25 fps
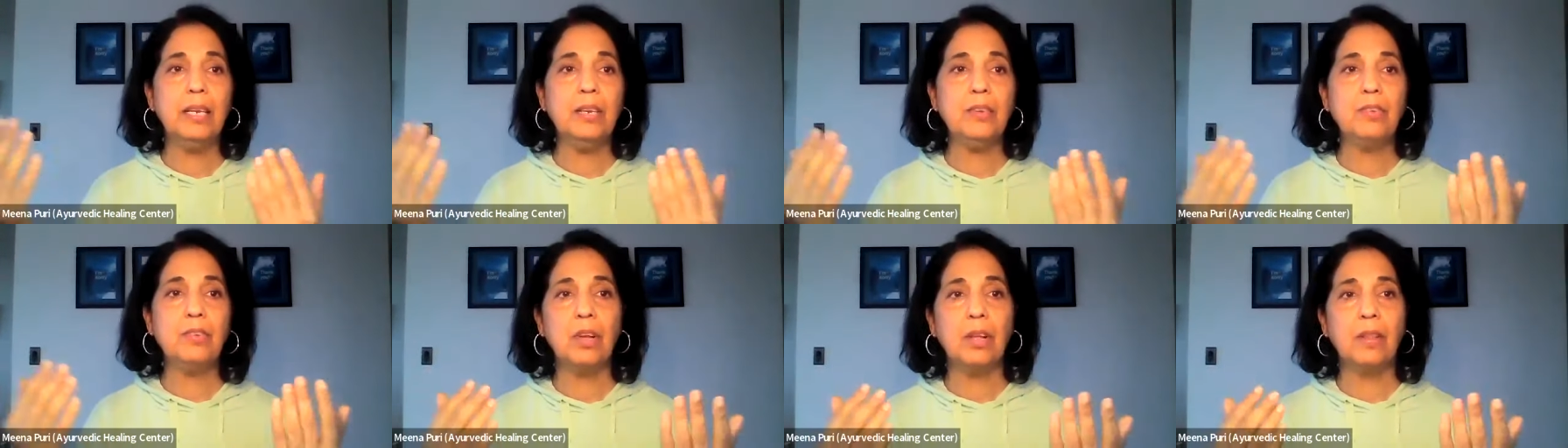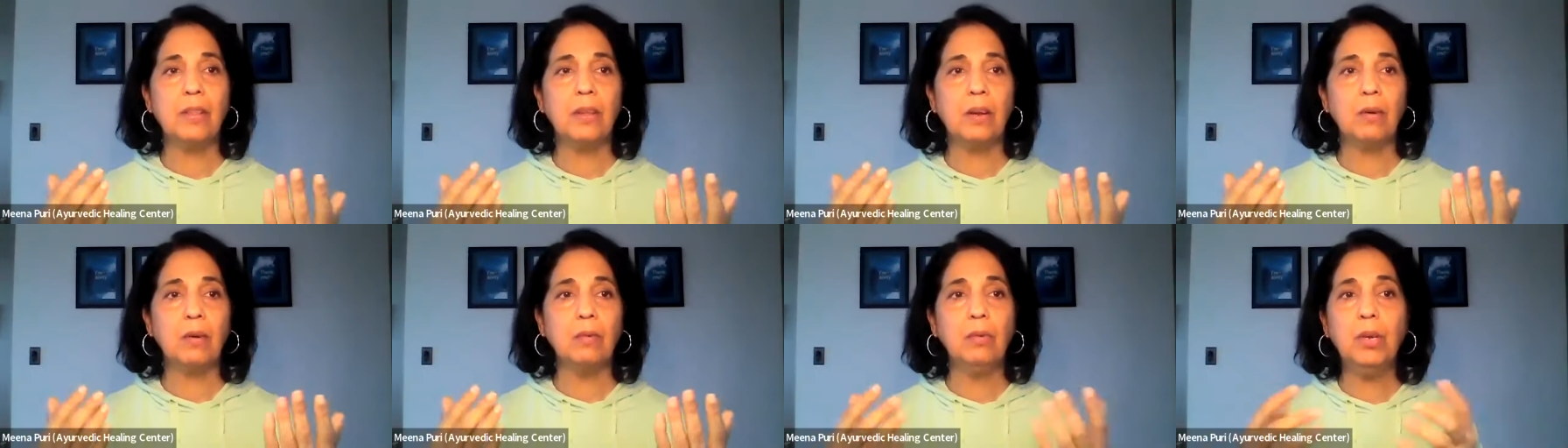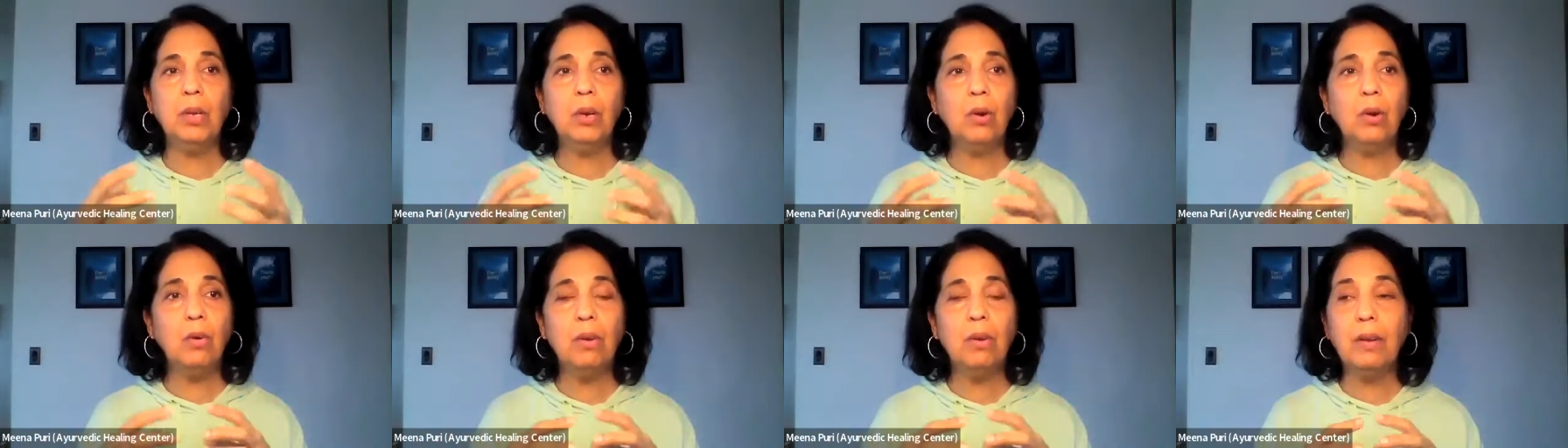each other,
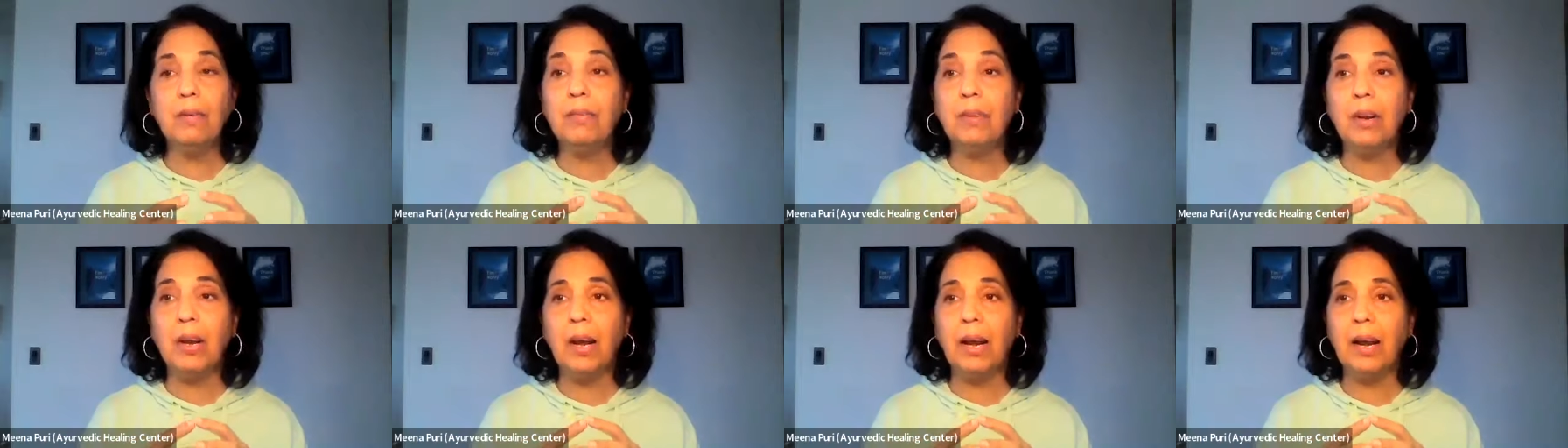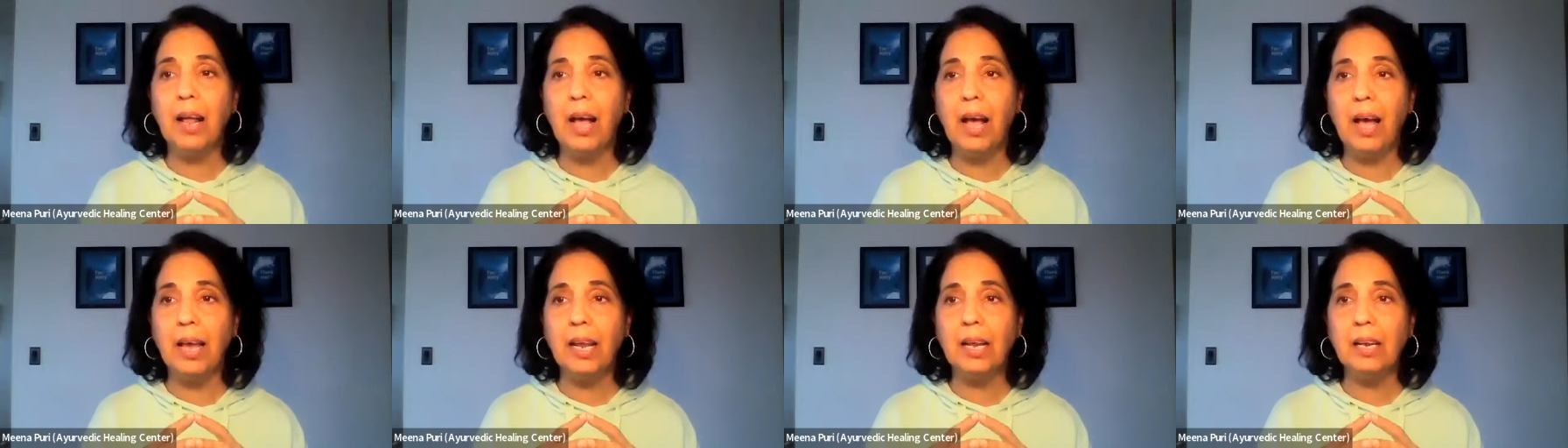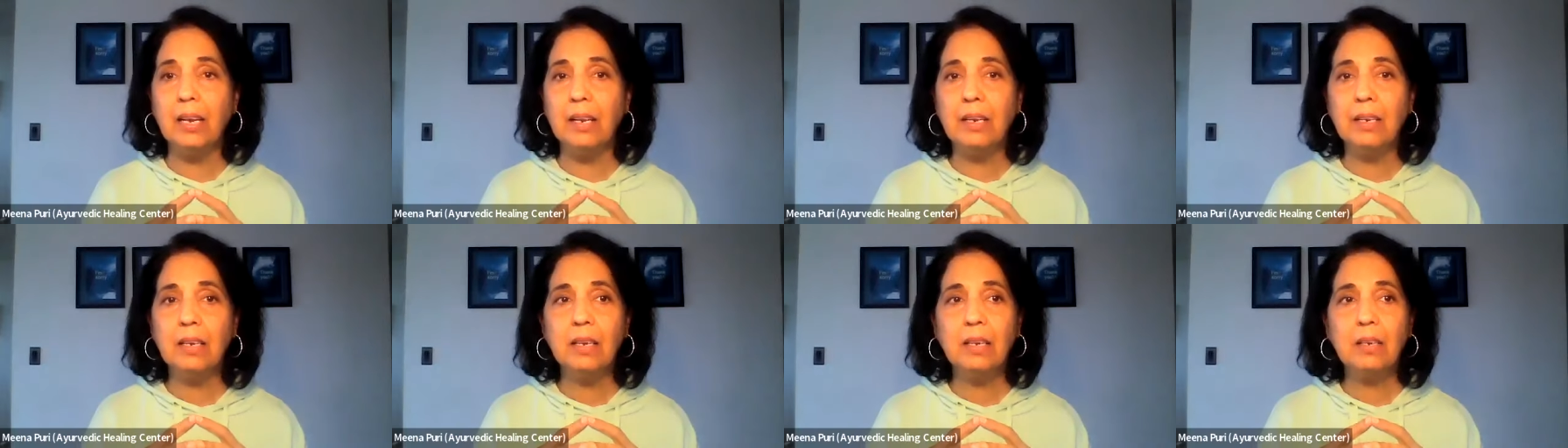we don't live on an
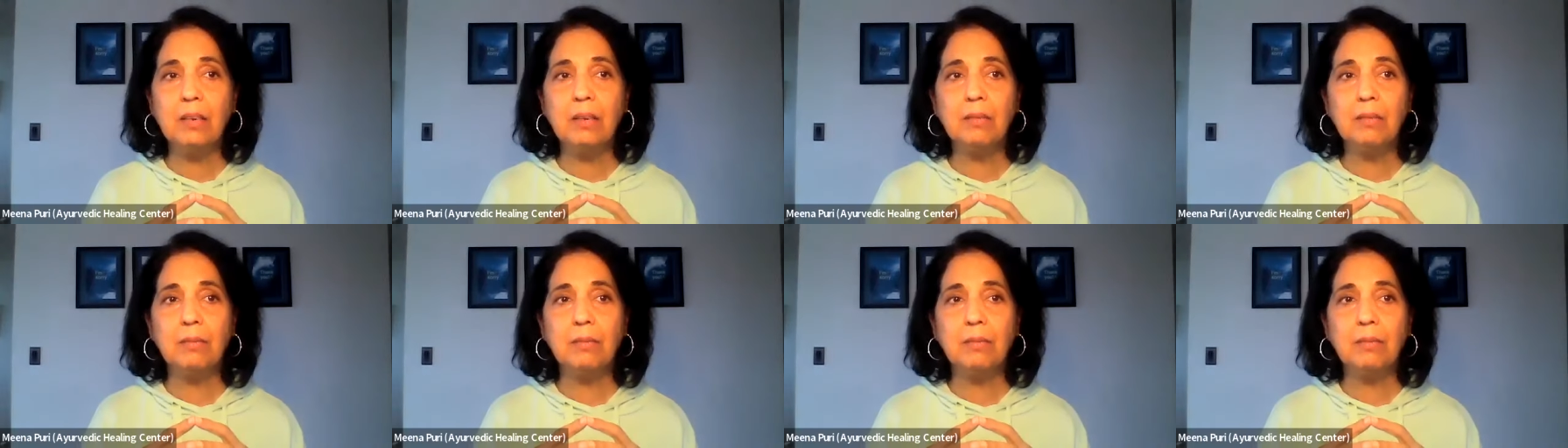island,